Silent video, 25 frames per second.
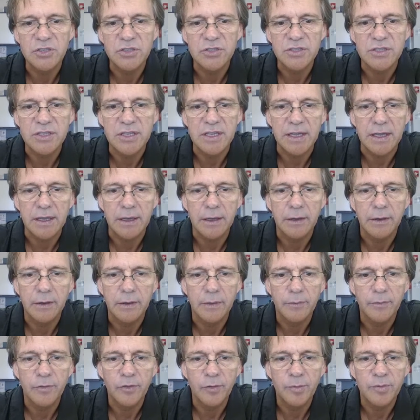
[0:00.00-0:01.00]
positions here,
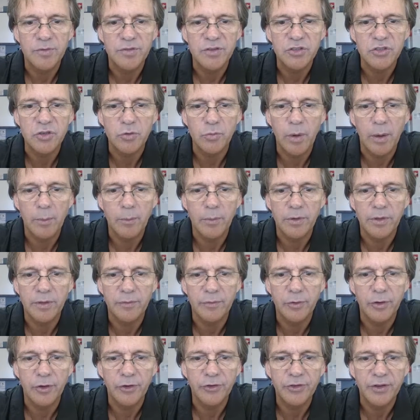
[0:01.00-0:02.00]
this position one
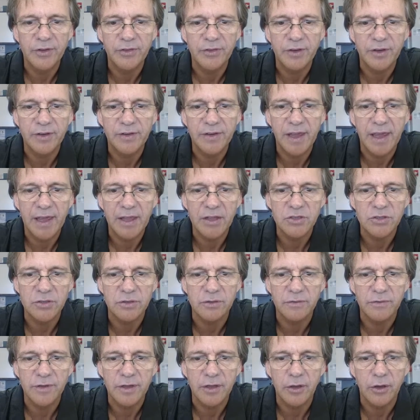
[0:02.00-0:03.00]
where the velocity is at a
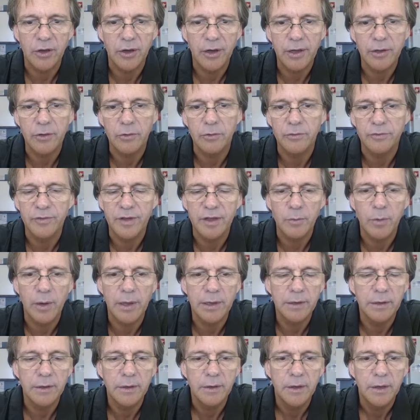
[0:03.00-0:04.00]
tangent vi or
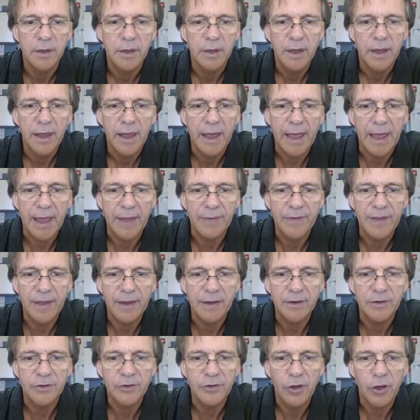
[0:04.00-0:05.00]
v1,
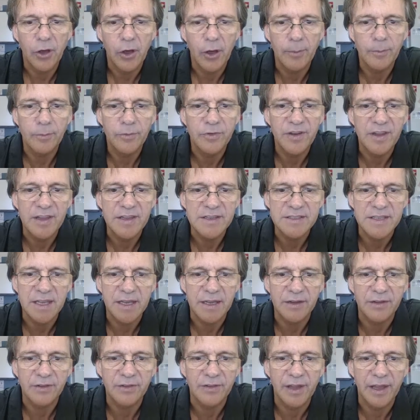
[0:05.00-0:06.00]
and then a time t
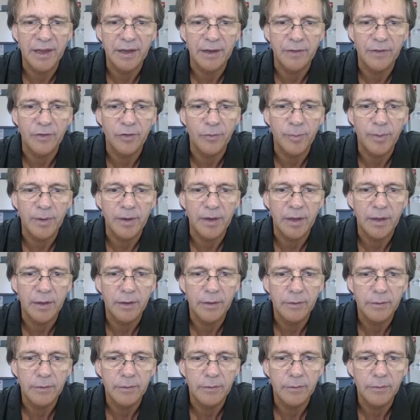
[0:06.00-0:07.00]
seconds later
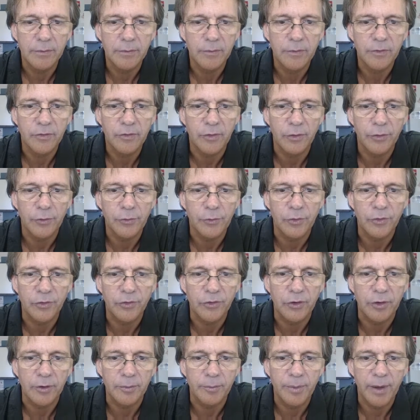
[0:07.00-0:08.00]
it's gone through
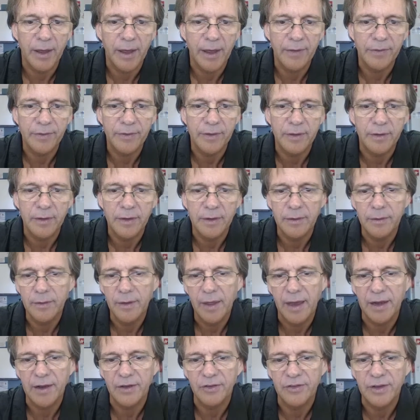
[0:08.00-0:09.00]
a certain path
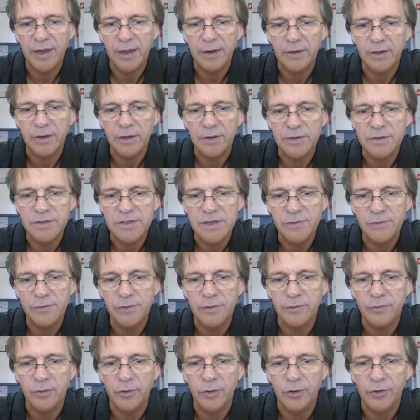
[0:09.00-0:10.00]
here, and it's now at a
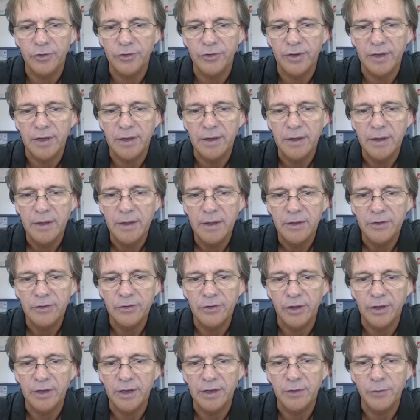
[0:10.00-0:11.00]
different velocity,
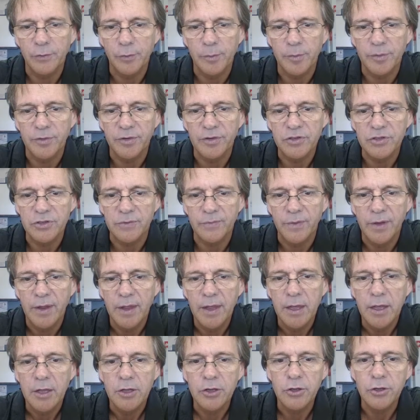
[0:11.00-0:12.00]
slightly different position.
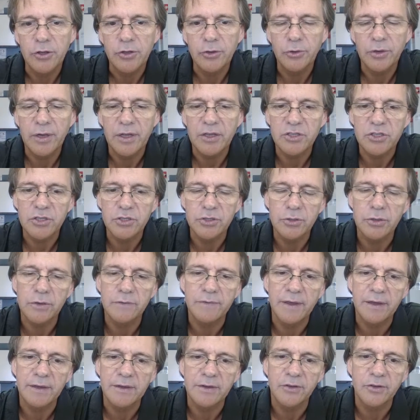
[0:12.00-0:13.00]
You could actually
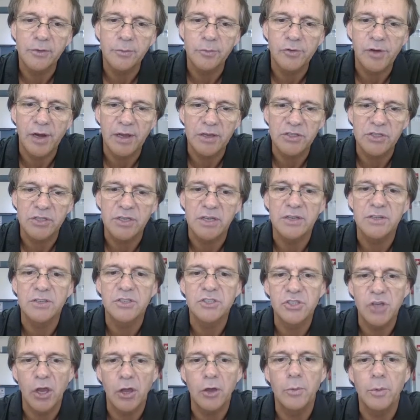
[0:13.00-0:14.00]
do a vector subtraction here
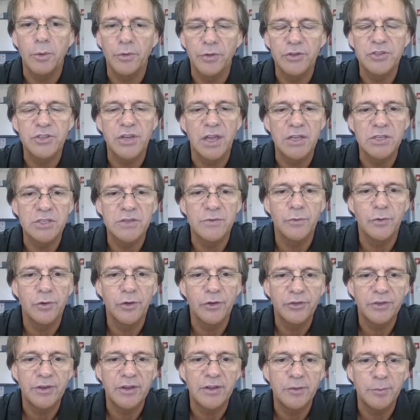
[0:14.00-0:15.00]
to show what the change in
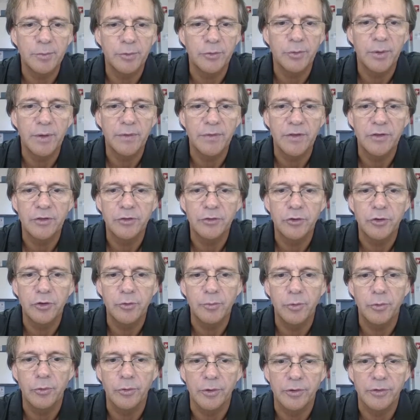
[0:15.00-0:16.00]
velocity is between these
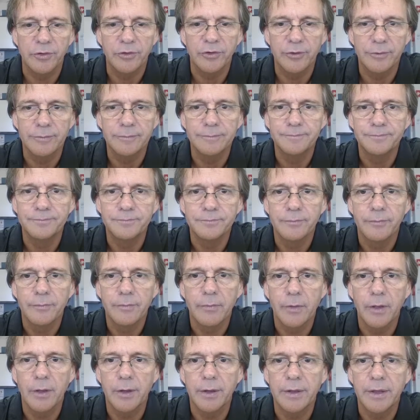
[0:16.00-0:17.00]
2 points.
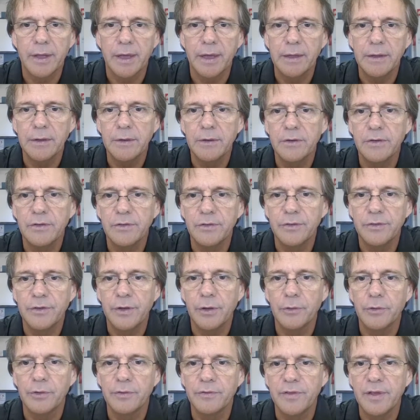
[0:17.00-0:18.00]
Okay,
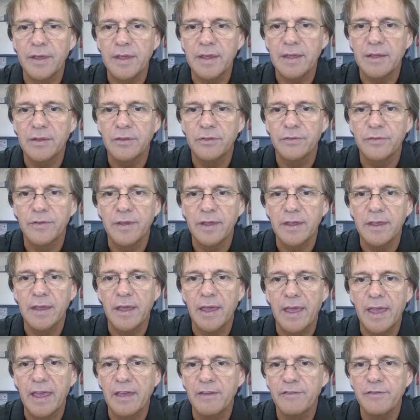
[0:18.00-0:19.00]
delta v is
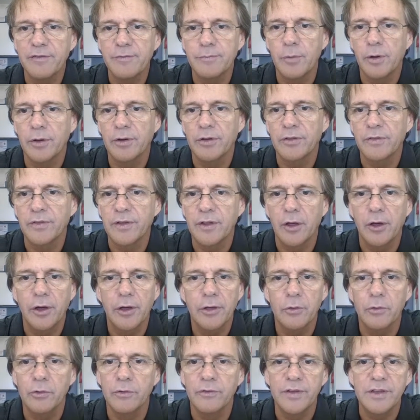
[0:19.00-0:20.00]
vf minus
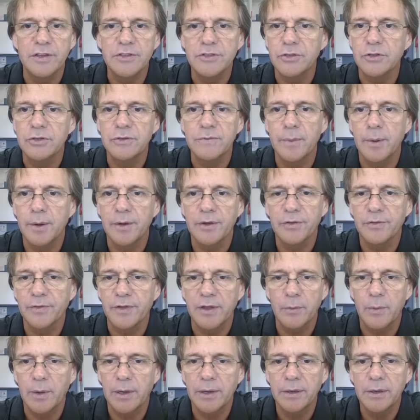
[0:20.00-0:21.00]
vi, or v2
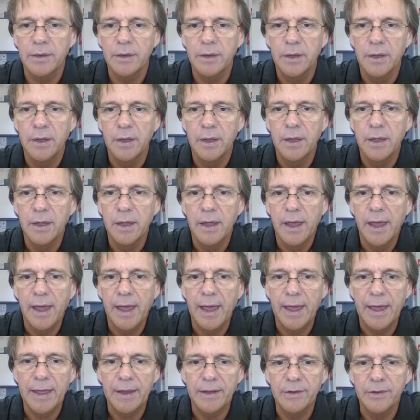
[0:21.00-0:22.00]
minus v1,
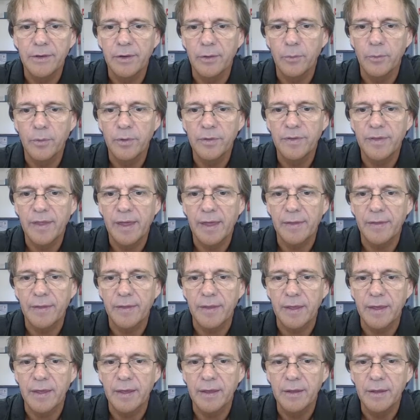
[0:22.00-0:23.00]
and with
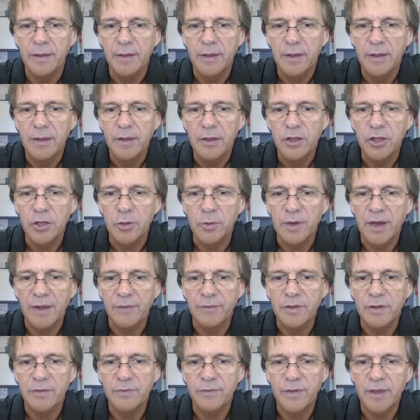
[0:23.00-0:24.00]
that there you
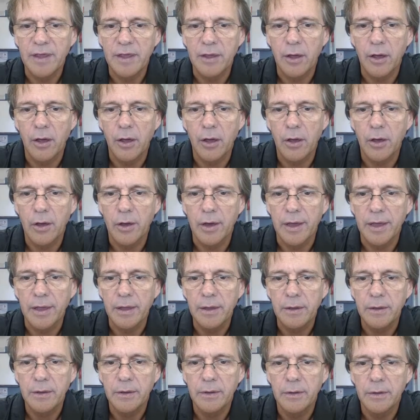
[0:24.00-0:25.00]
would have your
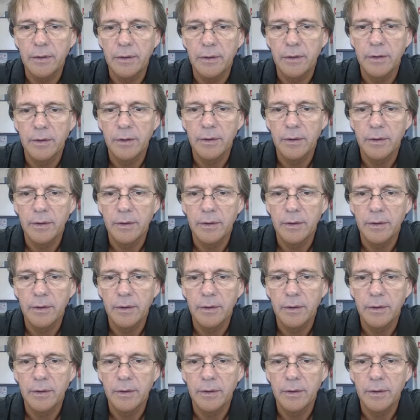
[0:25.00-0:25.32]
vi